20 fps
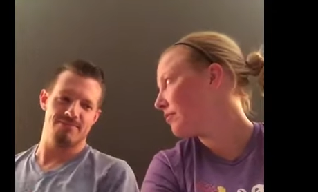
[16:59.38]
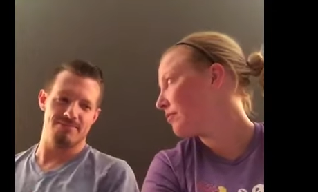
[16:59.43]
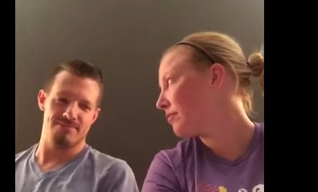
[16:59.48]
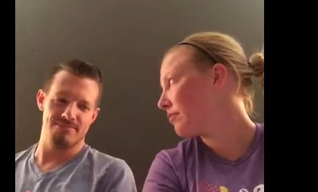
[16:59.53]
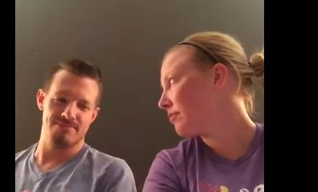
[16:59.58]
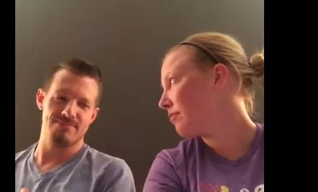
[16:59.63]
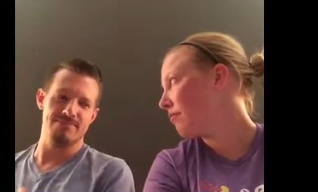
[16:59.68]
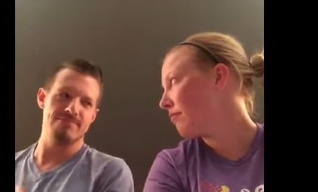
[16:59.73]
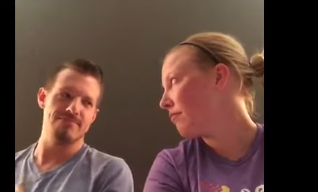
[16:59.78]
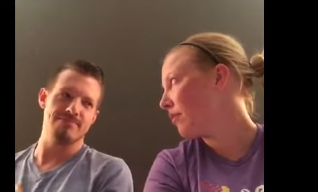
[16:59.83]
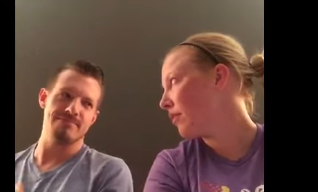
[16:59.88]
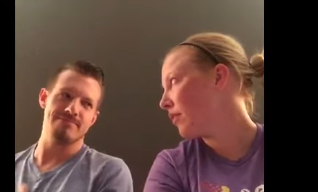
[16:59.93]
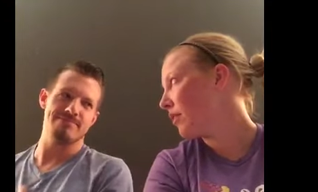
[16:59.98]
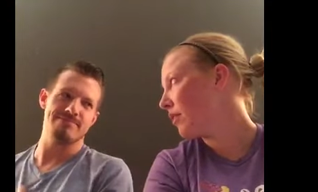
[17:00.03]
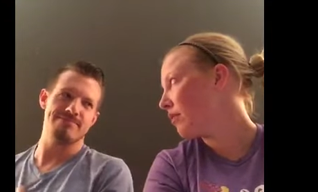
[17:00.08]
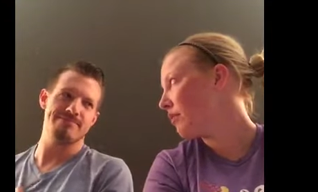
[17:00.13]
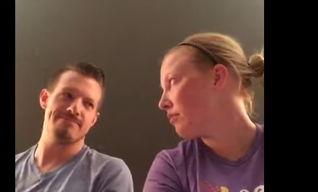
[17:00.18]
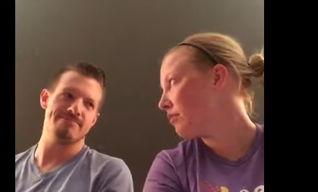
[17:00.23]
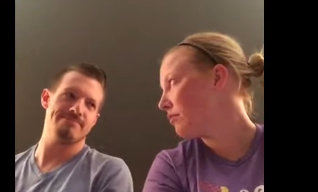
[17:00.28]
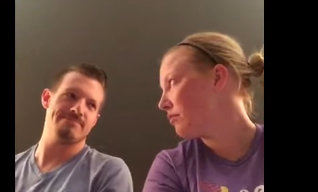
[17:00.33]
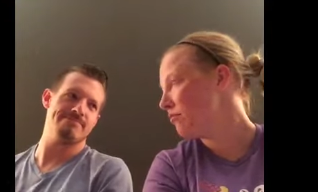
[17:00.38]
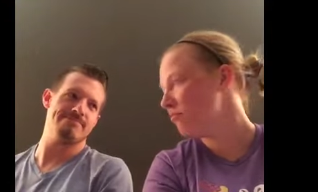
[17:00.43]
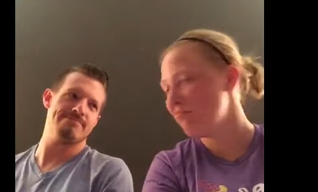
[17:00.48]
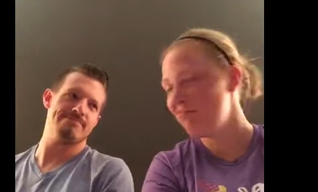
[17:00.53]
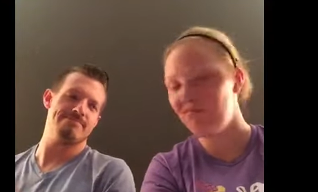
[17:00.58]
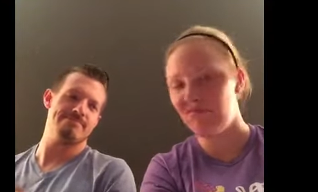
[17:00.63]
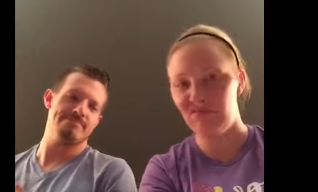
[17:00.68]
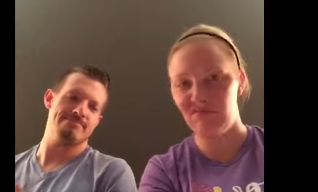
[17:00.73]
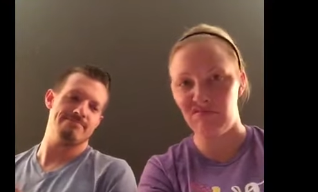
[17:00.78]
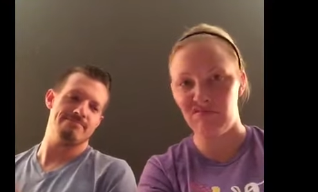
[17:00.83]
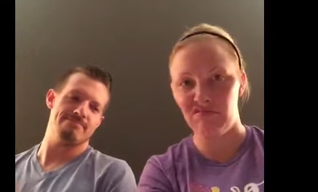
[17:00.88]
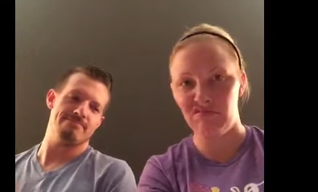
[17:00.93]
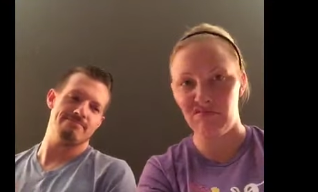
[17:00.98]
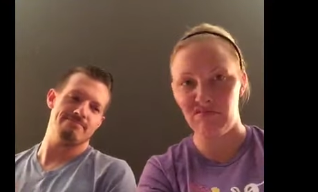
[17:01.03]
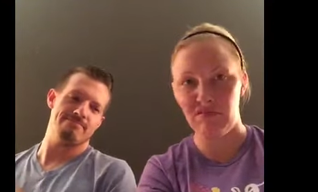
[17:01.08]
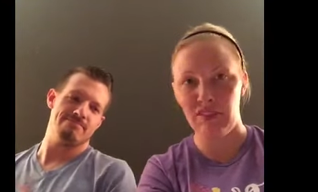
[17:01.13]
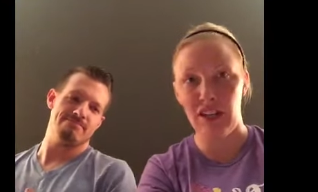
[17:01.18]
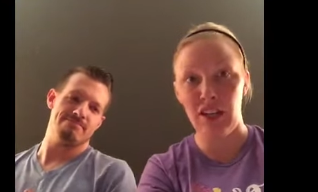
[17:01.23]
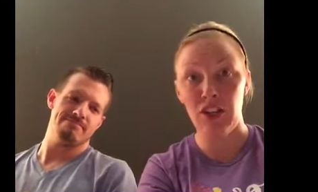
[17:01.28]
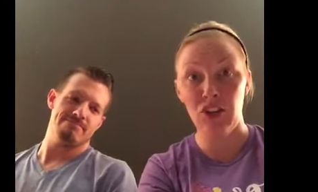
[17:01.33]
Speaker 1: Mmm. Mmm.
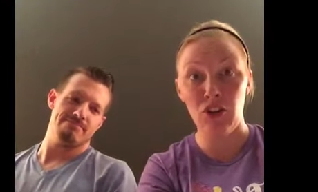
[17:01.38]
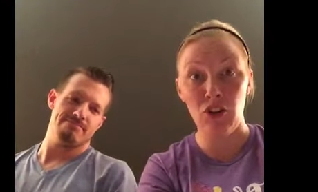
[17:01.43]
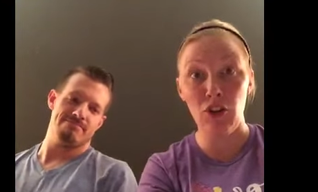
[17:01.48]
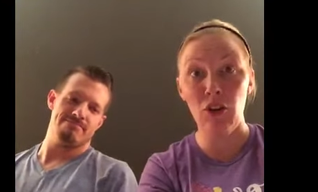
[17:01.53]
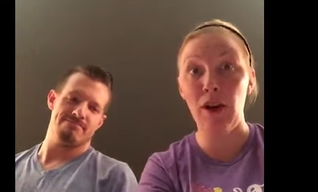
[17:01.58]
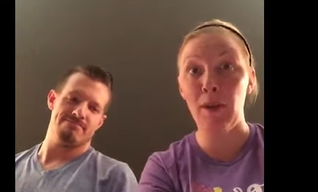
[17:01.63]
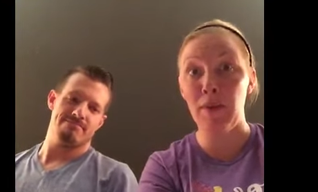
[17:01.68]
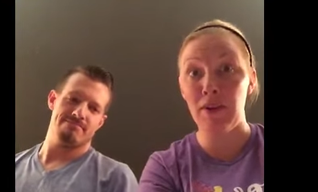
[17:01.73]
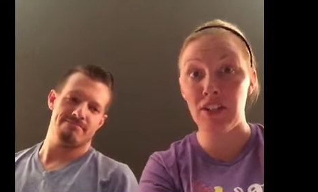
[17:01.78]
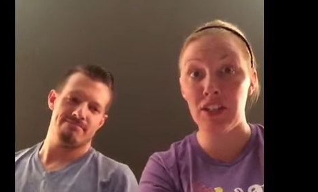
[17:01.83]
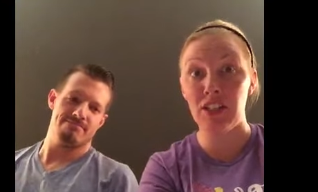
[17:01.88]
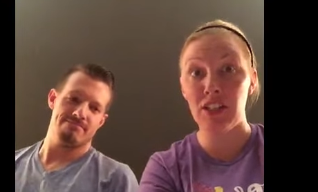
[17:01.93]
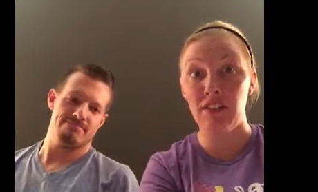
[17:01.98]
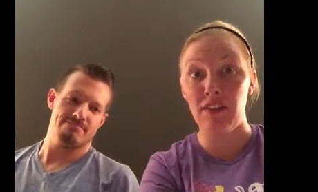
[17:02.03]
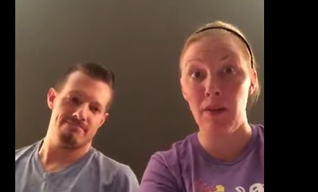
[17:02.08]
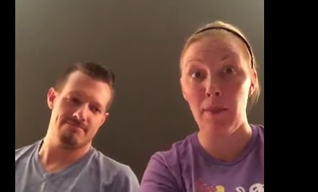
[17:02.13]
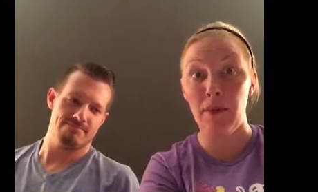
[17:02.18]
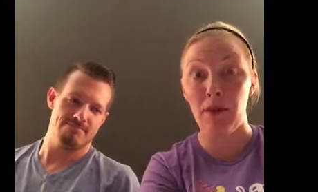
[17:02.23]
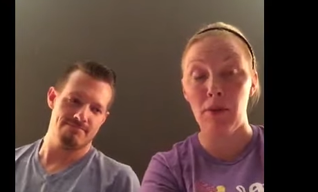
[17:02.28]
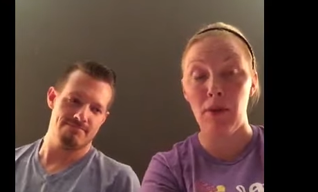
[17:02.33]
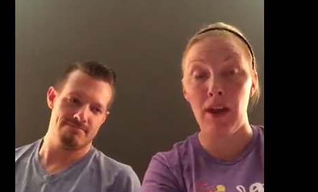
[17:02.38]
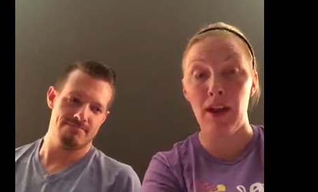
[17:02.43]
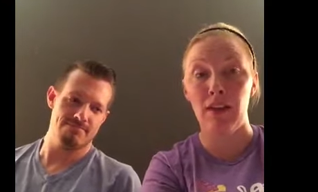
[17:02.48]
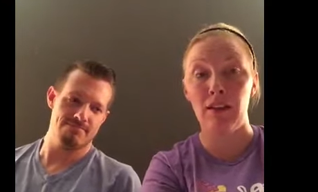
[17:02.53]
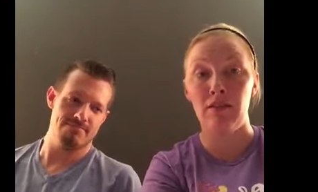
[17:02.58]
And you know how much I love Hemingway.